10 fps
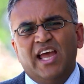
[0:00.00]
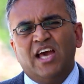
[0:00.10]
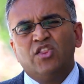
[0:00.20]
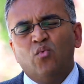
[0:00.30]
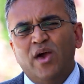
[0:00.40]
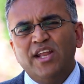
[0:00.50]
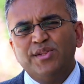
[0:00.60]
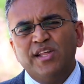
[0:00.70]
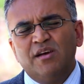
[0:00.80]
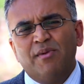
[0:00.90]
And the way to
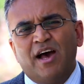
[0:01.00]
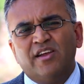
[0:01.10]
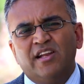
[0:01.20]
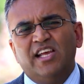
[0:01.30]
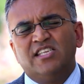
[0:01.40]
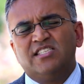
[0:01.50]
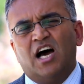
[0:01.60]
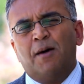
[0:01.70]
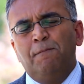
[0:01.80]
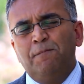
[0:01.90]
think about it is
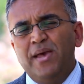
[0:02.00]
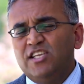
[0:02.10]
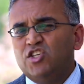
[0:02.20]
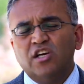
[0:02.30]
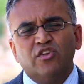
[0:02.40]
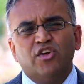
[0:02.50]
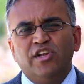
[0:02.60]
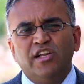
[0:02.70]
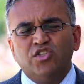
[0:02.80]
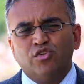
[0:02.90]
a big chunk of their
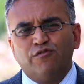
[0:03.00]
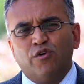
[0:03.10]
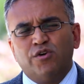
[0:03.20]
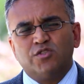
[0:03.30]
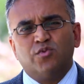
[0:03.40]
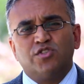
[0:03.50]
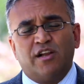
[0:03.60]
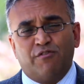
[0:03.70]
initial focus was on